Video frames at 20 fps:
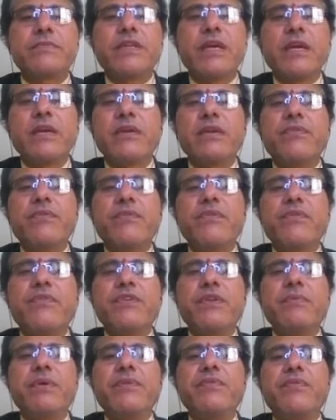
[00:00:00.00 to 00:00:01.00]
right?
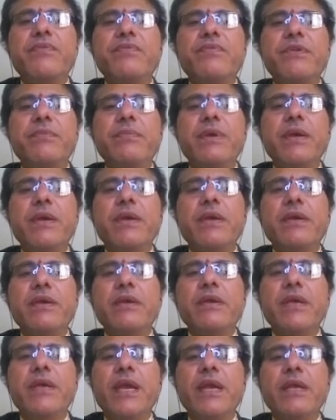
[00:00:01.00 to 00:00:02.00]
50 by 50 by
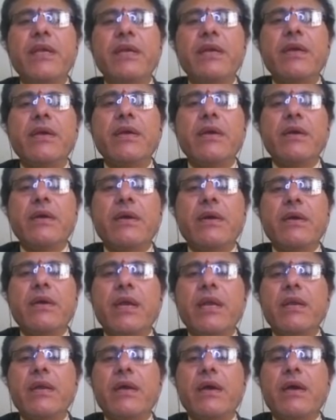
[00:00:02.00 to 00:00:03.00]
8,
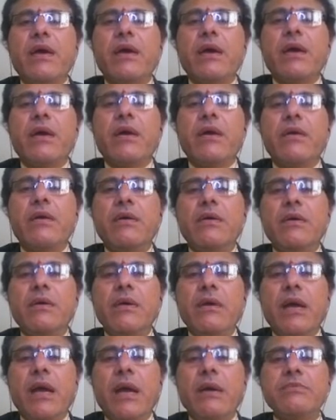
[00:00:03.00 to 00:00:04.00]
right?
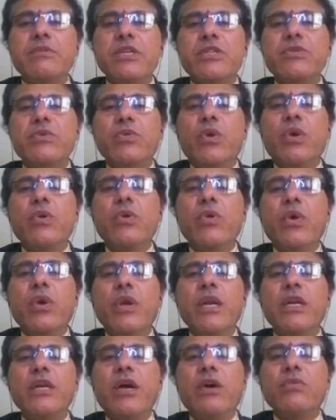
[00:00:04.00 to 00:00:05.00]
I'm just
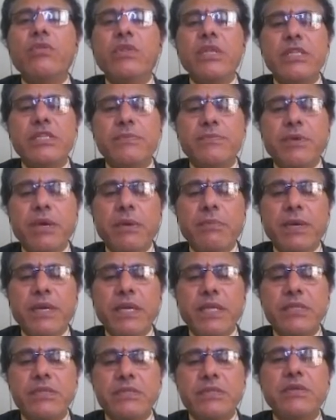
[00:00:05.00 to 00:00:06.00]
noting down these
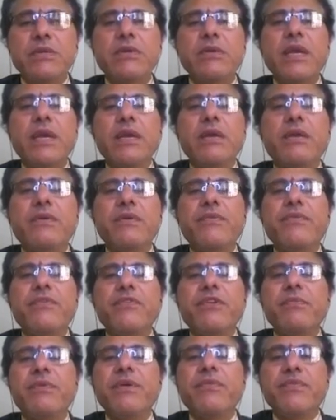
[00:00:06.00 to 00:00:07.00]
properties, right?
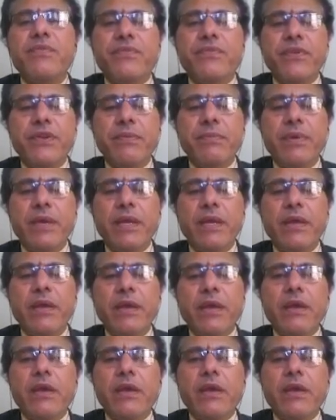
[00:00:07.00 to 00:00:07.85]
50 by 50 by